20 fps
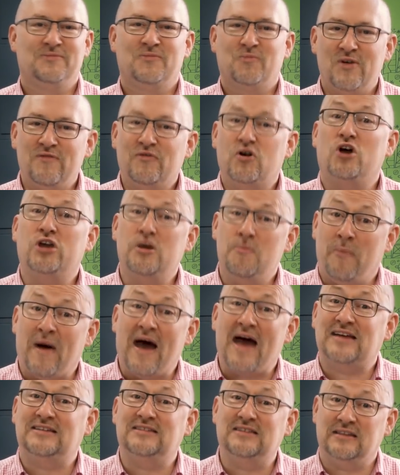We've got your
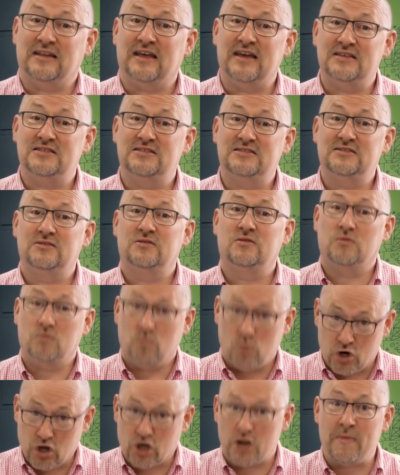backs in this.
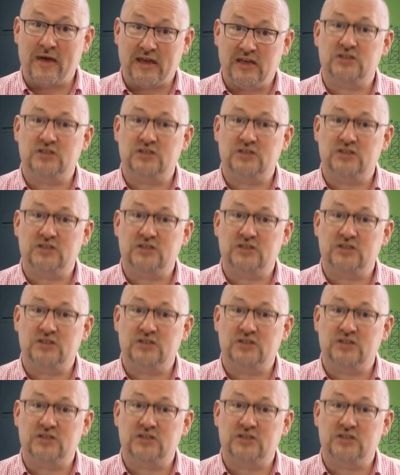We're going to make